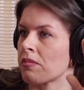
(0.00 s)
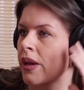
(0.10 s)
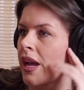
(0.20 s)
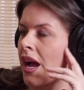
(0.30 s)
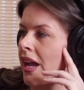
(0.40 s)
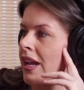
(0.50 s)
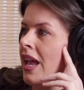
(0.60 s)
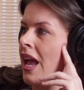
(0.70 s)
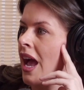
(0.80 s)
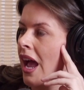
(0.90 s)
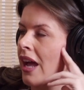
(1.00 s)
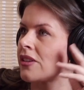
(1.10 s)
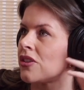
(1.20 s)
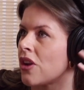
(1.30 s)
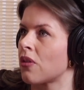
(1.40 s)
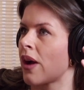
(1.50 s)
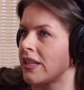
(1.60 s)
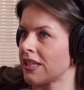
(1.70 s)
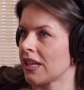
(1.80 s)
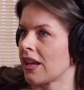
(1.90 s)
But I had no
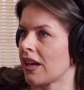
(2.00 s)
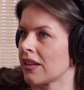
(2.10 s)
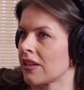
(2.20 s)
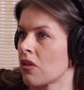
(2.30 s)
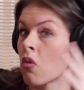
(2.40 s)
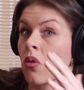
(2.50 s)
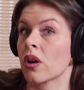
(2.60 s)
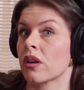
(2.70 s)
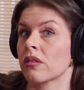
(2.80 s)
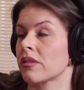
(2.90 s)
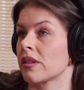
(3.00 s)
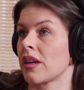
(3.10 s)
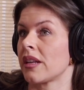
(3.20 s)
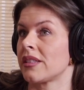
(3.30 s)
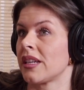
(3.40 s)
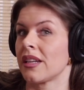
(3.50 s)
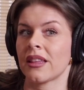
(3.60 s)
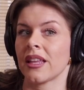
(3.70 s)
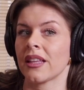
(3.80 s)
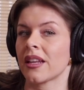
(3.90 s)
idea or didn't
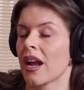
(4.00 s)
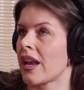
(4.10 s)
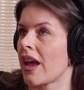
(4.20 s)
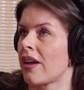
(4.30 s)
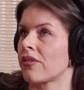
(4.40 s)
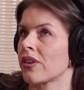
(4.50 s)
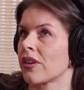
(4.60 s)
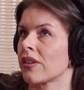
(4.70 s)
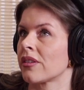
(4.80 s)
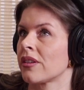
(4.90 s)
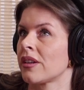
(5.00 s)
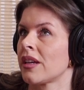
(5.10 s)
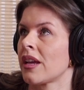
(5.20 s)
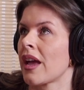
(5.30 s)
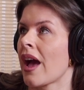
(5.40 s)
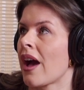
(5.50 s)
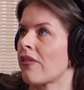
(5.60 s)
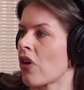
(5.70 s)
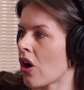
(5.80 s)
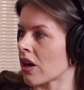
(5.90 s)
think that I'd ever
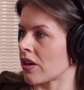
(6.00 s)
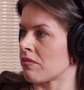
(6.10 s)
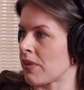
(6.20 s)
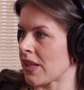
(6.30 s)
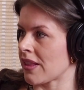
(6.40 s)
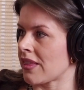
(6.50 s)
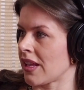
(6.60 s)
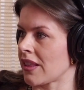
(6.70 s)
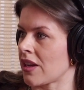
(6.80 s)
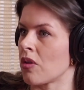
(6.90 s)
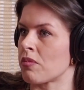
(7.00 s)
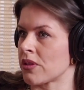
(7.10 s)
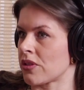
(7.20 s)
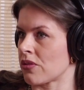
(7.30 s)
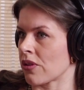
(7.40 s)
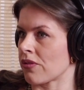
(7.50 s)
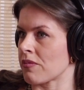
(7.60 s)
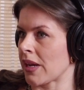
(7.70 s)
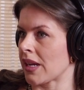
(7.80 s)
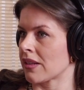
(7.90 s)
have art be the thing that opens the door for
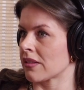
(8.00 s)
me.